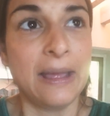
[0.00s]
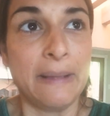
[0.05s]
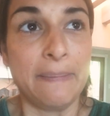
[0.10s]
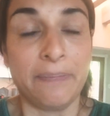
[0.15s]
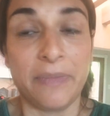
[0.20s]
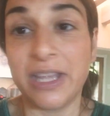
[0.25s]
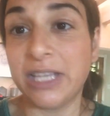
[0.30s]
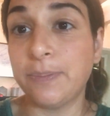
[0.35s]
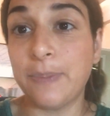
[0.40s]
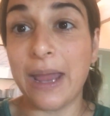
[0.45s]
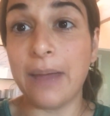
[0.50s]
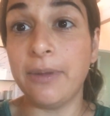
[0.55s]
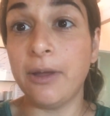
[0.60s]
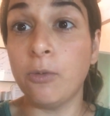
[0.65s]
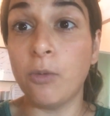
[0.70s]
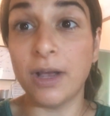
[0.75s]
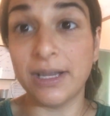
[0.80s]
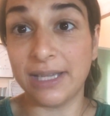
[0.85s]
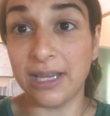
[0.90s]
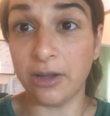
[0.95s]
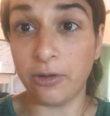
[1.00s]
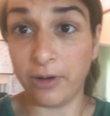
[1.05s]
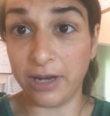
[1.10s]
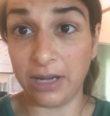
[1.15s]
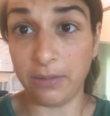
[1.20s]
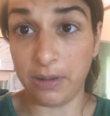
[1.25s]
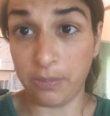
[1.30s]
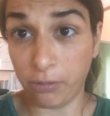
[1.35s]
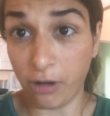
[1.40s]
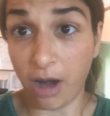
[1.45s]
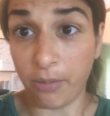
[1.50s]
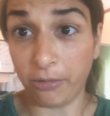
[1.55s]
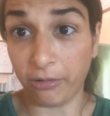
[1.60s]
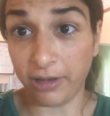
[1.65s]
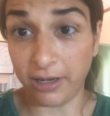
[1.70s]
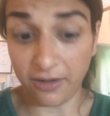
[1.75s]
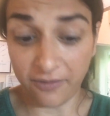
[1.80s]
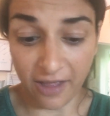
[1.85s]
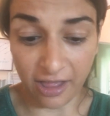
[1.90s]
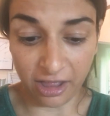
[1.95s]
this baby wasn't going to be
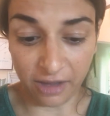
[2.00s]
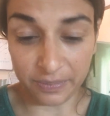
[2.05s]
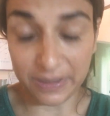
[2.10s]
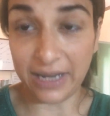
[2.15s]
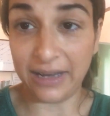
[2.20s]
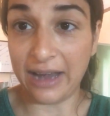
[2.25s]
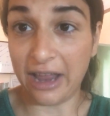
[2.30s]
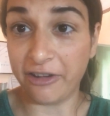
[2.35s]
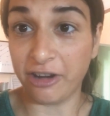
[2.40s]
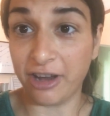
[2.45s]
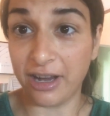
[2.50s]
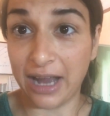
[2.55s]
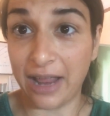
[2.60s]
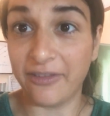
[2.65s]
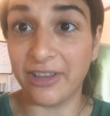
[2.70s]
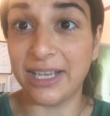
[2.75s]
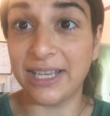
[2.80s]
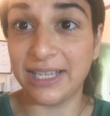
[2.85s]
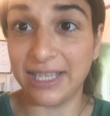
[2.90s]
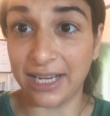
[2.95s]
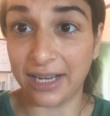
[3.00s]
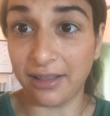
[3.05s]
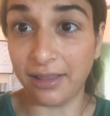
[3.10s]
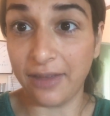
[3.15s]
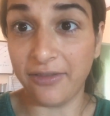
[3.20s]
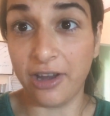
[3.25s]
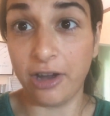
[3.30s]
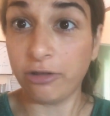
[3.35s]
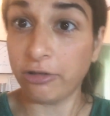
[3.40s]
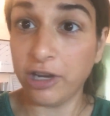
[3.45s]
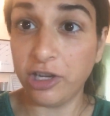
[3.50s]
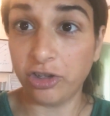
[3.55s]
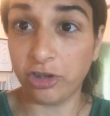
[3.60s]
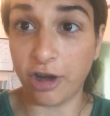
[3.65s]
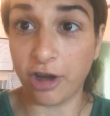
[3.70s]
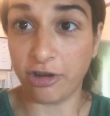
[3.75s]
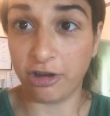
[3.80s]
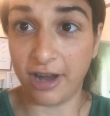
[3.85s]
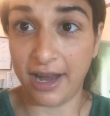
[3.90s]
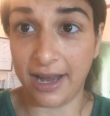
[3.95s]
properly developed, and now you're going to have a sick living creature
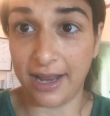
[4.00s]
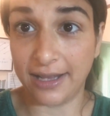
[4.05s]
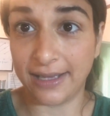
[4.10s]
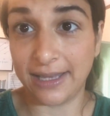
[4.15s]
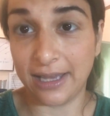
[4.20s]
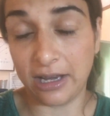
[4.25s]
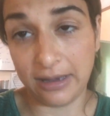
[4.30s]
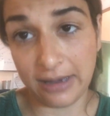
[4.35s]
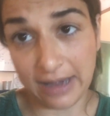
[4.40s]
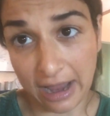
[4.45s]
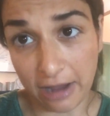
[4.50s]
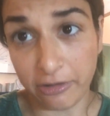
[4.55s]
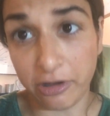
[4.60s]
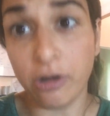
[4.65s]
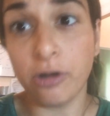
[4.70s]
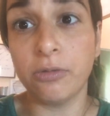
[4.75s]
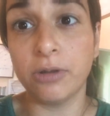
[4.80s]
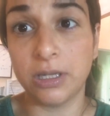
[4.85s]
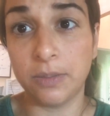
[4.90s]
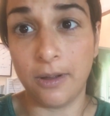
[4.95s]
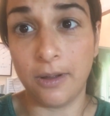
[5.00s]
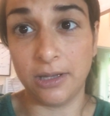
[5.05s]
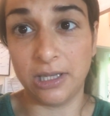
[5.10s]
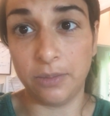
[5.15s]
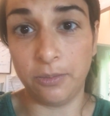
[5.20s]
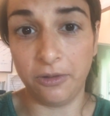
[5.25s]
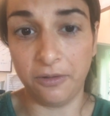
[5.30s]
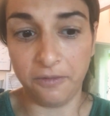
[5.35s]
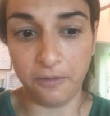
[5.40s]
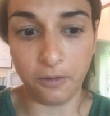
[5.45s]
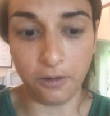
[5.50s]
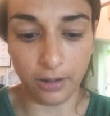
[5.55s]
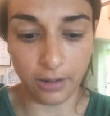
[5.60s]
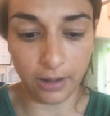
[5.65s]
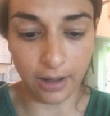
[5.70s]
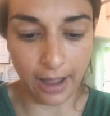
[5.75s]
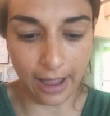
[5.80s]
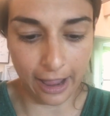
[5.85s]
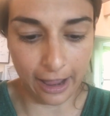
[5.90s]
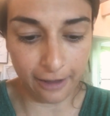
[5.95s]
on your hands that now you're responsible for.
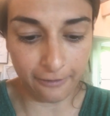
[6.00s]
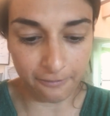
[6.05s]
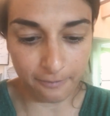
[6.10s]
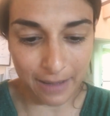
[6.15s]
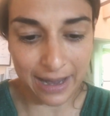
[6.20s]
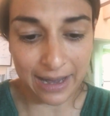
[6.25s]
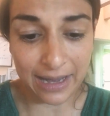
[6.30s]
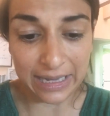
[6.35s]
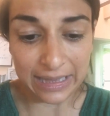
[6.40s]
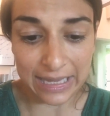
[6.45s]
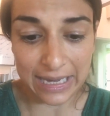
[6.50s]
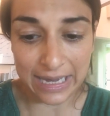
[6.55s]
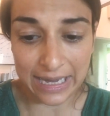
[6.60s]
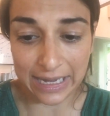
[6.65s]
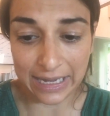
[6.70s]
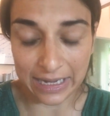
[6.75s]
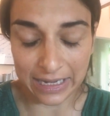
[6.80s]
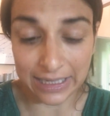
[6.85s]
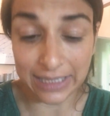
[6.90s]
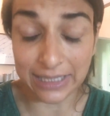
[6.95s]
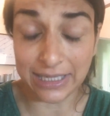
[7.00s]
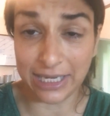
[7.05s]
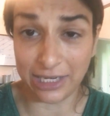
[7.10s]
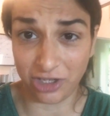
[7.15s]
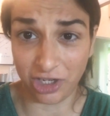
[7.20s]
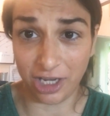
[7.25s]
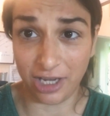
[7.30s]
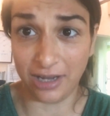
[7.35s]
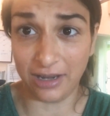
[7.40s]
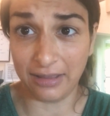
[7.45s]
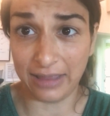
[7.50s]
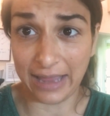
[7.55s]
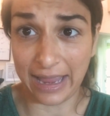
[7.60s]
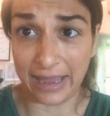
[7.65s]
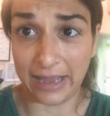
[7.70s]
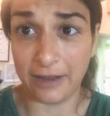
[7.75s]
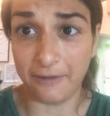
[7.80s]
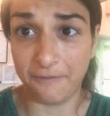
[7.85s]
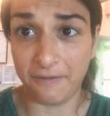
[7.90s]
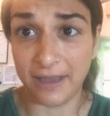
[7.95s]
I've made the decision
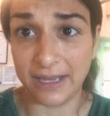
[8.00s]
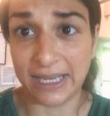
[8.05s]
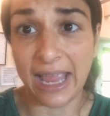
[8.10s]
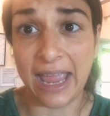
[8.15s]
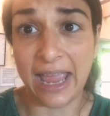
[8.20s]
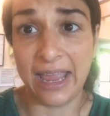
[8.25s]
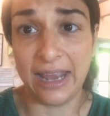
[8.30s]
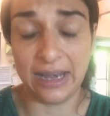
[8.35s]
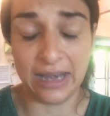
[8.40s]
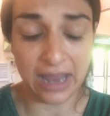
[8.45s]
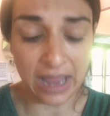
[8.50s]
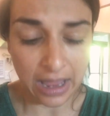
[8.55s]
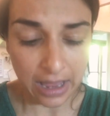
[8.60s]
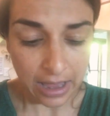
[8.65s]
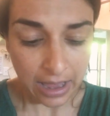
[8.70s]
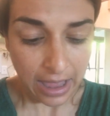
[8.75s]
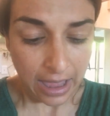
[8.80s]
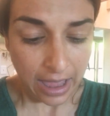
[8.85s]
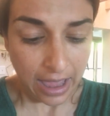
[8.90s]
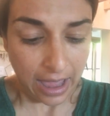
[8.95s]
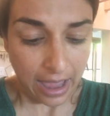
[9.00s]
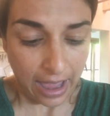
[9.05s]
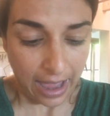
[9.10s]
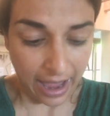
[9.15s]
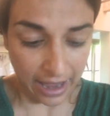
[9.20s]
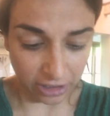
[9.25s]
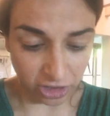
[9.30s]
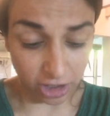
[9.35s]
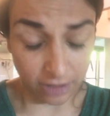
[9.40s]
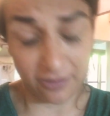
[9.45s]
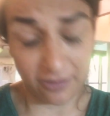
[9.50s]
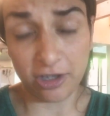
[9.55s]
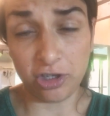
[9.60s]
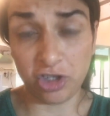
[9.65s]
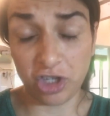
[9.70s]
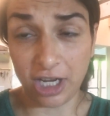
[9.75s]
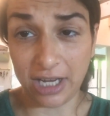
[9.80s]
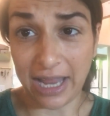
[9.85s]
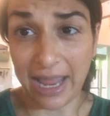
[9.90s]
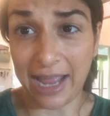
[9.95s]
that if this hen hatches, this
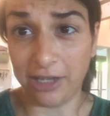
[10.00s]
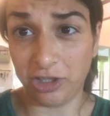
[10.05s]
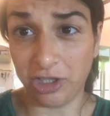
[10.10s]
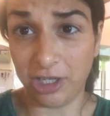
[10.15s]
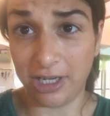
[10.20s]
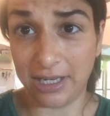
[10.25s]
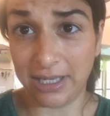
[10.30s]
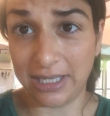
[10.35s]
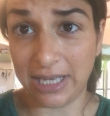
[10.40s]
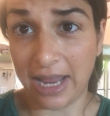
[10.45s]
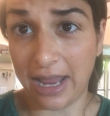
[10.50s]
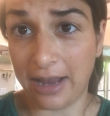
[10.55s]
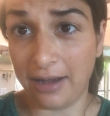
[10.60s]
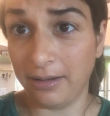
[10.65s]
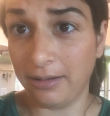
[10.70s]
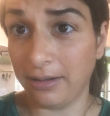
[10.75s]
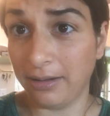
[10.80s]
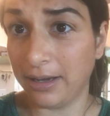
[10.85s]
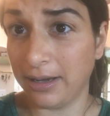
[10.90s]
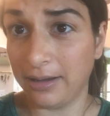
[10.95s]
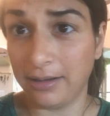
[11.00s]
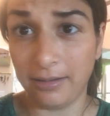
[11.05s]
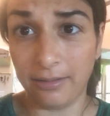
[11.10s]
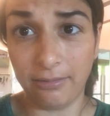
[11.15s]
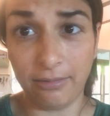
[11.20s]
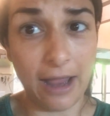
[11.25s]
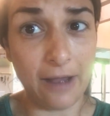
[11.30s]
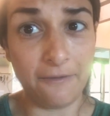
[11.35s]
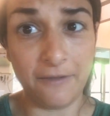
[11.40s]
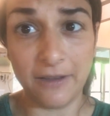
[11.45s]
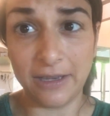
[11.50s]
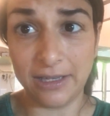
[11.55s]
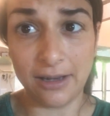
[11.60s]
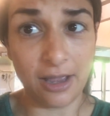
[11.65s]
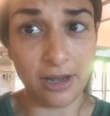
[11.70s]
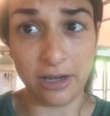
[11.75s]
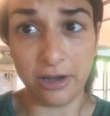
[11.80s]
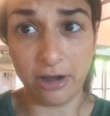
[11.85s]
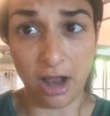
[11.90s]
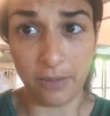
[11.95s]
chick hatches, and life is
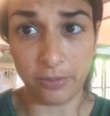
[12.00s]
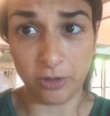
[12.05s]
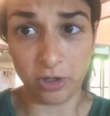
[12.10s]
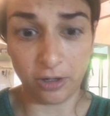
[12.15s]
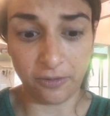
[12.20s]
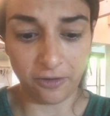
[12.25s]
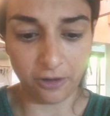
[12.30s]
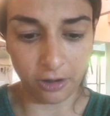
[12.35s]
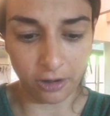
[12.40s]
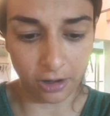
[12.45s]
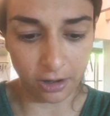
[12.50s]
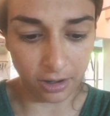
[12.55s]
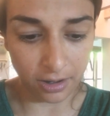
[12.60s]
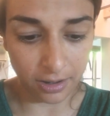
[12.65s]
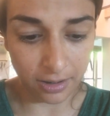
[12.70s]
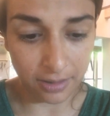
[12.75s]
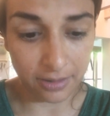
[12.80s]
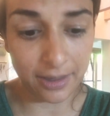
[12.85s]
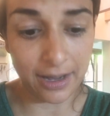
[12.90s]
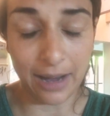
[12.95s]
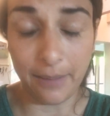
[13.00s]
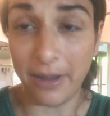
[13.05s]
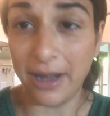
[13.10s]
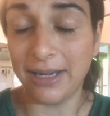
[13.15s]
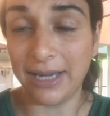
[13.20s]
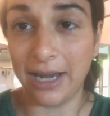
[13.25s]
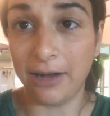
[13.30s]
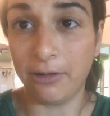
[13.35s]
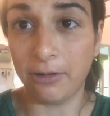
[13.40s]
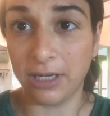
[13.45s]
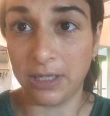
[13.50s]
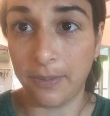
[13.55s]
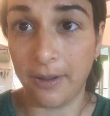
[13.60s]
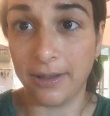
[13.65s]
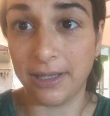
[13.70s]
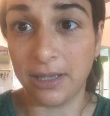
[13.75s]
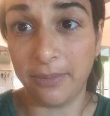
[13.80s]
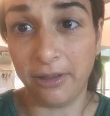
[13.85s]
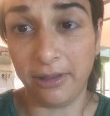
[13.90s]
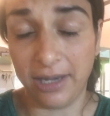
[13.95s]
not a good option for her, that I'm going to take
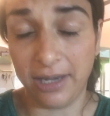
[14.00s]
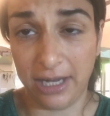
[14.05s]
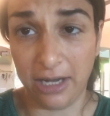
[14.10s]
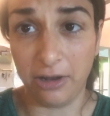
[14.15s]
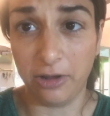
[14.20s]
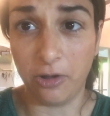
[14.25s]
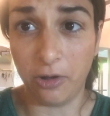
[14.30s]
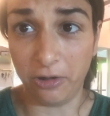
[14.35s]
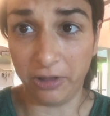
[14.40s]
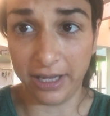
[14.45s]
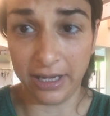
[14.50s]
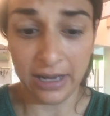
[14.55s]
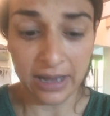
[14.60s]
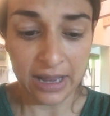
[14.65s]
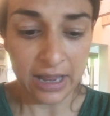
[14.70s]
responsibility and cull it.